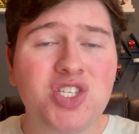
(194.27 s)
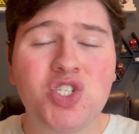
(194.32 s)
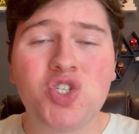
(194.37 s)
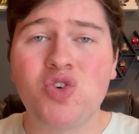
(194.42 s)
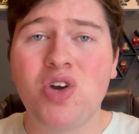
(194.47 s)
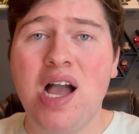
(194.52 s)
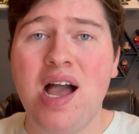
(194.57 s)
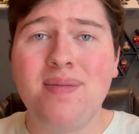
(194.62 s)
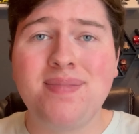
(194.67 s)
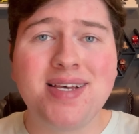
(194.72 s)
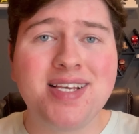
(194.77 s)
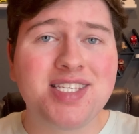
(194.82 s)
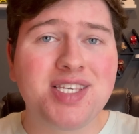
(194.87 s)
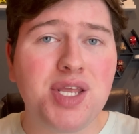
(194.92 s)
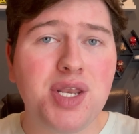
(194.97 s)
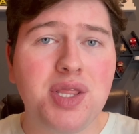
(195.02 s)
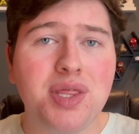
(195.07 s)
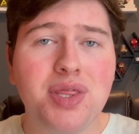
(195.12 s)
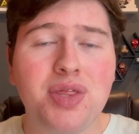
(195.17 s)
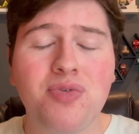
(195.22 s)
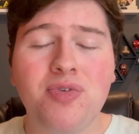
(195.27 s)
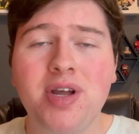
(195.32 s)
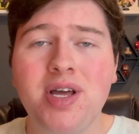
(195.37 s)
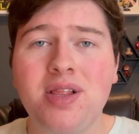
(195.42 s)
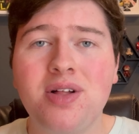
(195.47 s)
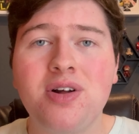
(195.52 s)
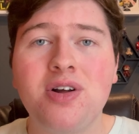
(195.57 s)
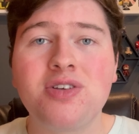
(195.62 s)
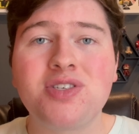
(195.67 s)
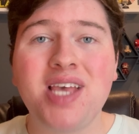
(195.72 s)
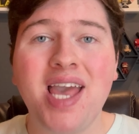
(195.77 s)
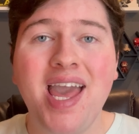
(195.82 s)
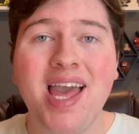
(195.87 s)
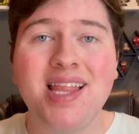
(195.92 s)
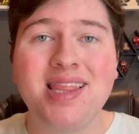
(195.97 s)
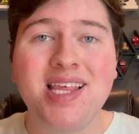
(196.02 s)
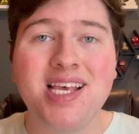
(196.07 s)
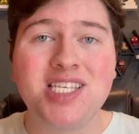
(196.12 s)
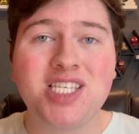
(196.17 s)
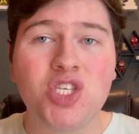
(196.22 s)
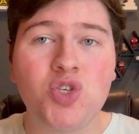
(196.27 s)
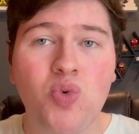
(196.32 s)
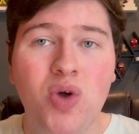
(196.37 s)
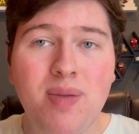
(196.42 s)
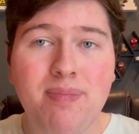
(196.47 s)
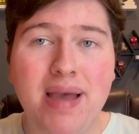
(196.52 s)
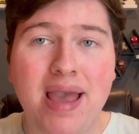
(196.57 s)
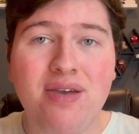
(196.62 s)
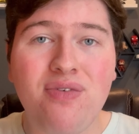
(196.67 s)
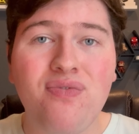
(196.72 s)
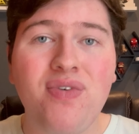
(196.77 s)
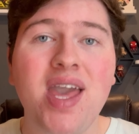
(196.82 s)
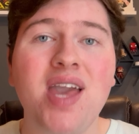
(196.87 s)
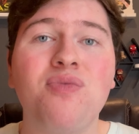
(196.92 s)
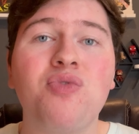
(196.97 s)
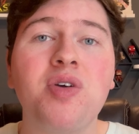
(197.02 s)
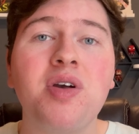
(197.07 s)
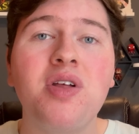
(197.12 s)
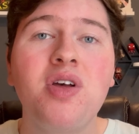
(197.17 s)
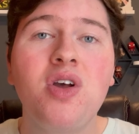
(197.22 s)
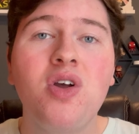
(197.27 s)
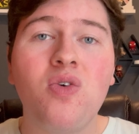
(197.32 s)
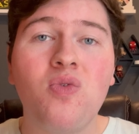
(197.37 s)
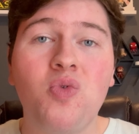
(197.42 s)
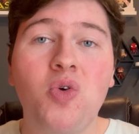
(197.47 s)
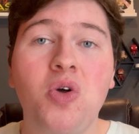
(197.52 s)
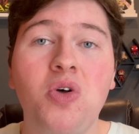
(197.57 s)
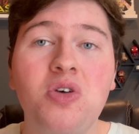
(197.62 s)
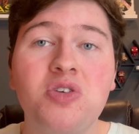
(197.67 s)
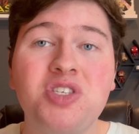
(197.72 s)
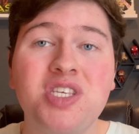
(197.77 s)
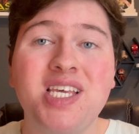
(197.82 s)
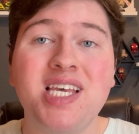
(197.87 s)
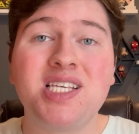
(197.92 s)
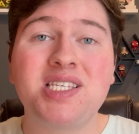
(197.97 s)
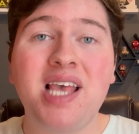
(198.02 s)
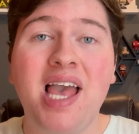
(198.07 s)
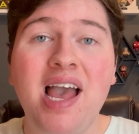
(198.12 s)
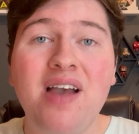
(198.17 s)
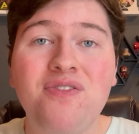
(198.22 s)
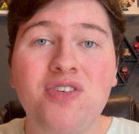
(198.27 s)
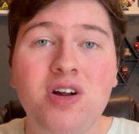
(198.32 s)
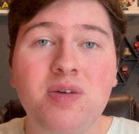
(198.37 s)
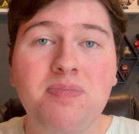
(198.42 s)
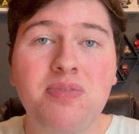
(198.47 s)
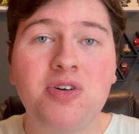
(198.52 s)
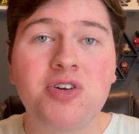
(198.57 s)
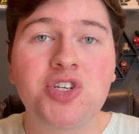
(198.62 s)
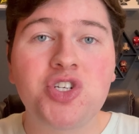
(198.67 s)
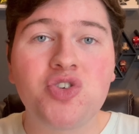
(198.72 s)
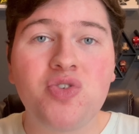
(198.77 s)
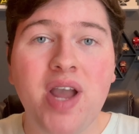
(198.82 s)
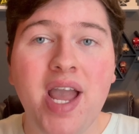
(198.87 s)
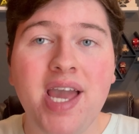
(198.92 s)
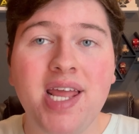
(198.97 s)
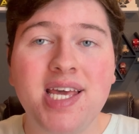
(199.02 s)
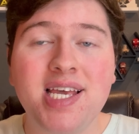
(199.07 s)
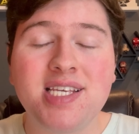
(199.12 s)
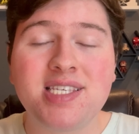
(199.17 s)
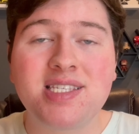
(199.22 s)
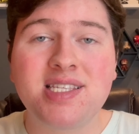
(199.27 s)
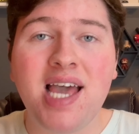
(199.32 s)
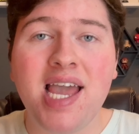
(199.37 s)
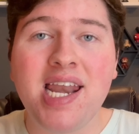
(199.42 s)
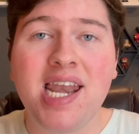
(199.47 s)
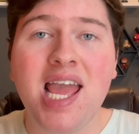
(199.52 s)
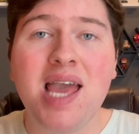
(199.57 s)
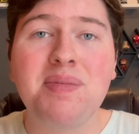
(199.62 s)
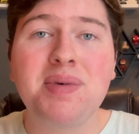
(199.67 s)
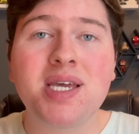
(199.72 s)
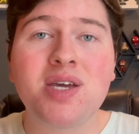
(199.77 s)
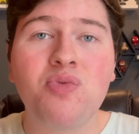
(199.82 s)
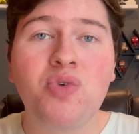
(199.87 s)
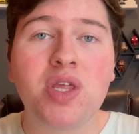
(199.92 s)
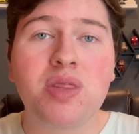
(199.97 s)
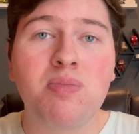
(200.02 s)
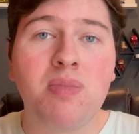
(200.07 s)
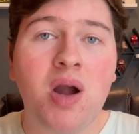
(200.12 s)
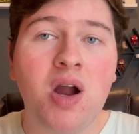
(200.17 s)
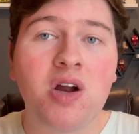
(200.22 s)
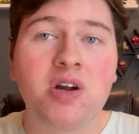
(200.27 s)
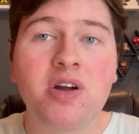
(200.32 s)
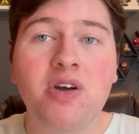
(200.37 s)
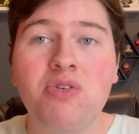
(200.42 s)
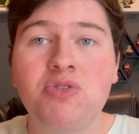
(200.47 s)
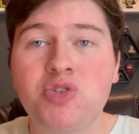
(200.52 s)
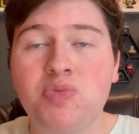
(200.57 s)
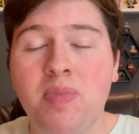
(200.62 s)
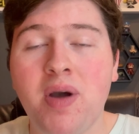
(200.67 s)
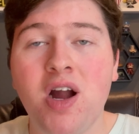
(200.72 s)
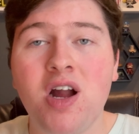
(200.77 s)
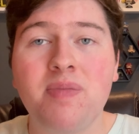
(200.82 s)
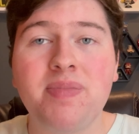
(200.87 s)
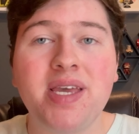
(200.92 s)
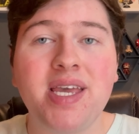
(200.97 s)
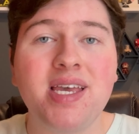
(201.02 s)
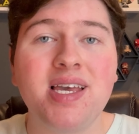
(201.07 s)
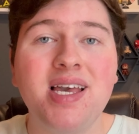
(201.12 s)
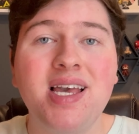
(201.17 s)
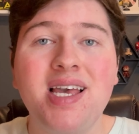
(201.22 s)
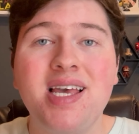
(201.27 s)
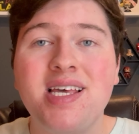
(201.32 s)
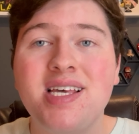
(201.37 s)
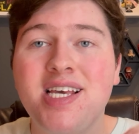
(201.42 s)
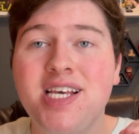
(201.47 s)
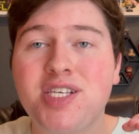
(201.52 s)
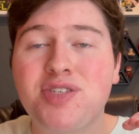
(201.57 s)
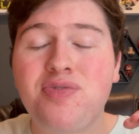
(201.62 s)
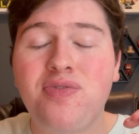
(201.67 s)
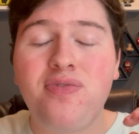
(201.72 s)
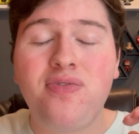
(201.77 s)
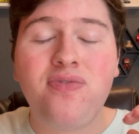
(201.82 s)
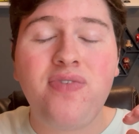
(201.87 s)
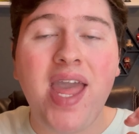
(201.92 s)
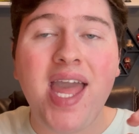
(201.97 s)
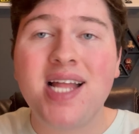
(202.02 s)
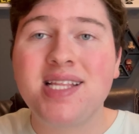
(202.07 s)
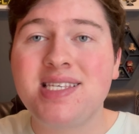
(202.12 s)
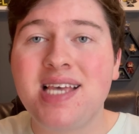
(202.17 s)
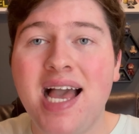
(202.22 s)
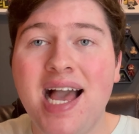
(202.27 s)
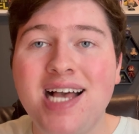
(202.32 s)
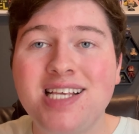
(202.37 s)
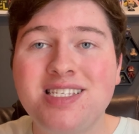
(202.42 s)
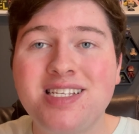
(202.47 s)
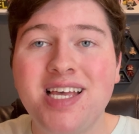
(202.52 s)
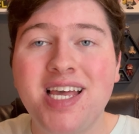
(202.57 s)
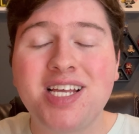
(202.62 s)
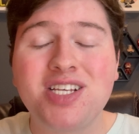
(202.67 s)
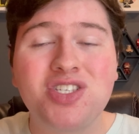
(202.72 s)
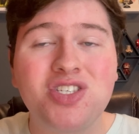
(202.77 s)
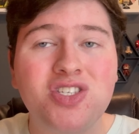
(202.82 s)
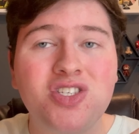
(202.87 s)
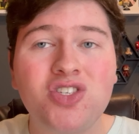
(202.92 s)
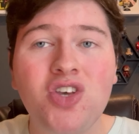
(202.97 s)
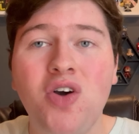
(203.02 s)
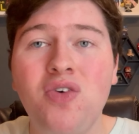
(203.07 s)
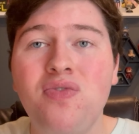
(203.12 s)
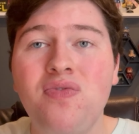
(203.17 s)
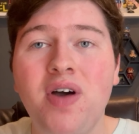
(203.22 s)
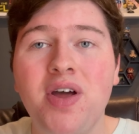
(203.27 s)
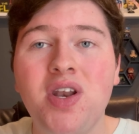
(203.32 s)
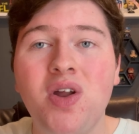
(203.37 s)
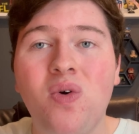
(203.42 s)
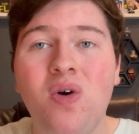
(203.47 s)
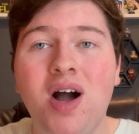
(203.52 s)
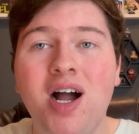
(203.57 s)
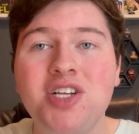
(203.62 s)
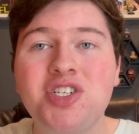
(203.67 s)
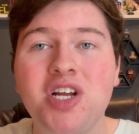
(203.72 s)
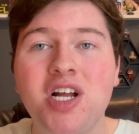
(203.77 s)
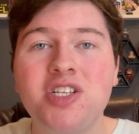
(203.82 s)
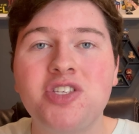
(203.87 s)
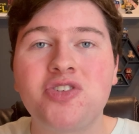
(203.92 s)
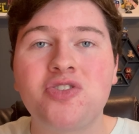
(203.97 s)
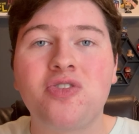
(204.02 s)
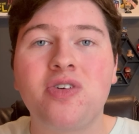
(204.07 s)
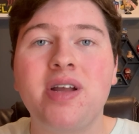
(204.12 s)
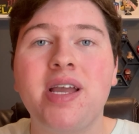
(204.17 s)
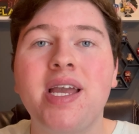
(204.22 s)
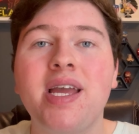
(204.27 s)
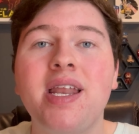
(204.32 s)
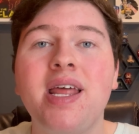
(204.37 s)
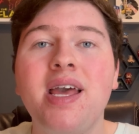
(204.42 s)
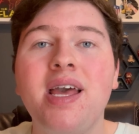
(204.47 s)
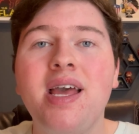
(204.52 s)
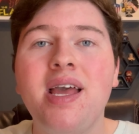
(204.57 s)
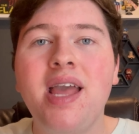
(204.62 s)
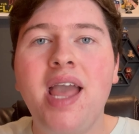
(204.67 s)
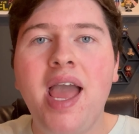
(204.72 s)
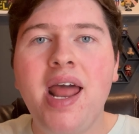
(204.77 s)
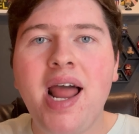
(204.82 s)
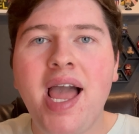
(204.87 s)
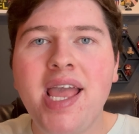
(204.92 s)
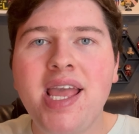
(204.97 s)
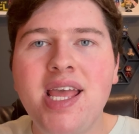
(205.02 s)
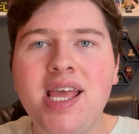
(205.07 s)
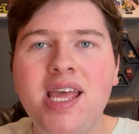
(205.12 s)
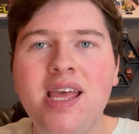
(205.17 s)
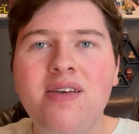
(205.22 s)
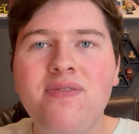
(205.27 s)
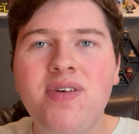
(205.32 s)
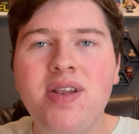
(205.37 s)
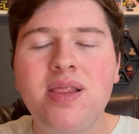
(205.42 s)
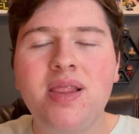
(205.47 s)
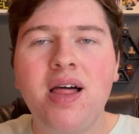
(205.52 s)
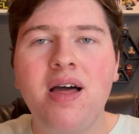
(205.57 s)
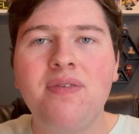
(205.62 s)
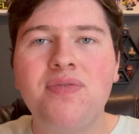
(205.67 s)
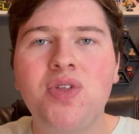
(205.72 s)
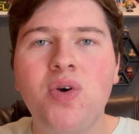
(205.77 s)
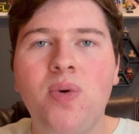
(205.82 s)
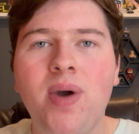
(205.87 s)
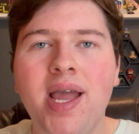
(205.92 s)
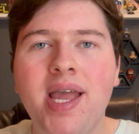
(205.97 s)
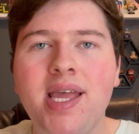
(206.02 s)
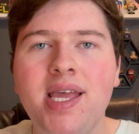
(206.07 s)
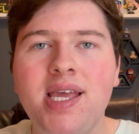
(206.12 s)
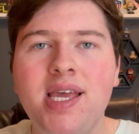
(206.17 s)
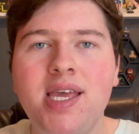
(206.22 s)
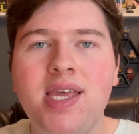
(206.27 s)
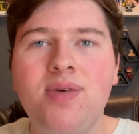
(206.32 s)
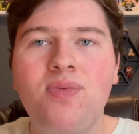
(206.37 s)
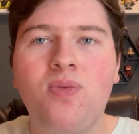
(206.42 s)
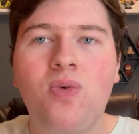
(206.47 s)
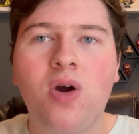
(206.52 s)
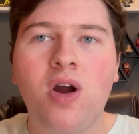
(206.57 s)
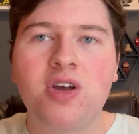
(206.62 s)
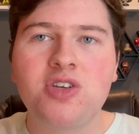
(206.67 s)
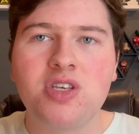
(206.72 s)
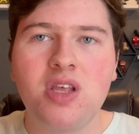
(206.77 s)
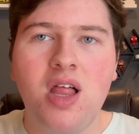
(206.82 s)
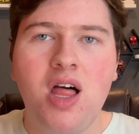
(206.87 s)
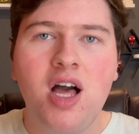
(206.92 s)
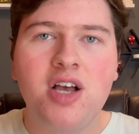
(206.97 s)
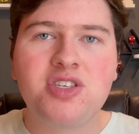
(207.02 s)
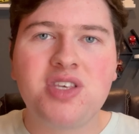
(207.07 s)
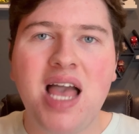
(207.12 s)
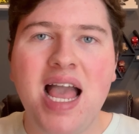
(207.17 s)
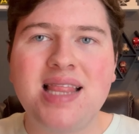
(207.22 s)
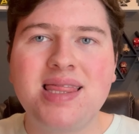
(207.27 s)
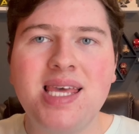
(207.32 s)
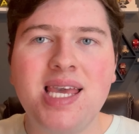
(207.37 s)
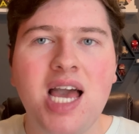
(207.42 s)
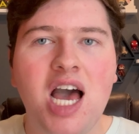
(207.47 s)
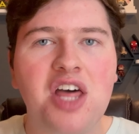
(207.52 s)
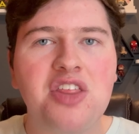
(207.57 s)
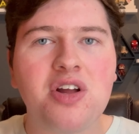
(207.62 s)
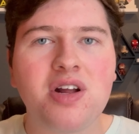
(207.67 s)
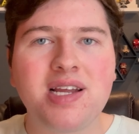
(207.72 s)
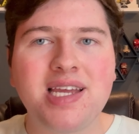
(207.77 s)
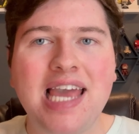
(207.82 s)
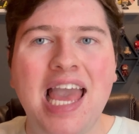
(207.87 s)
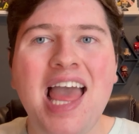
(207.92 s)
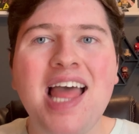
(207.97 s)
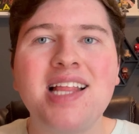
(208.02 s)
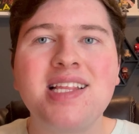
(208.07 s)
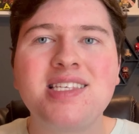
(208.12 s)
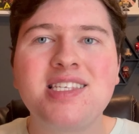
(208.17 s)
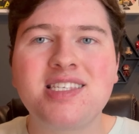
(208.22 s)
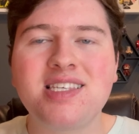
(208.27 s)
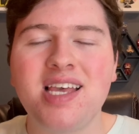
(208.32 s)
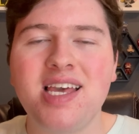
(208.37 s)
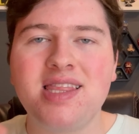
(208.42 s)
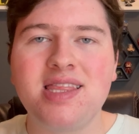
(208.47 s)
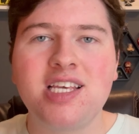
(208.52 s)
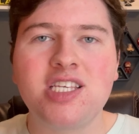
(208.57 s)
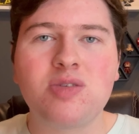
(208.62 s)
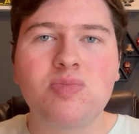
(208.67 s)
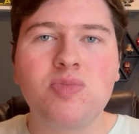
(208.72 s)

dramas and thrillers, and this is one of my favorite roles he has ever portrayed. His dynamic with Margot's Barbie is fantastic, so fun to watch on screen, and I even love the way he works alongside the other Kens in this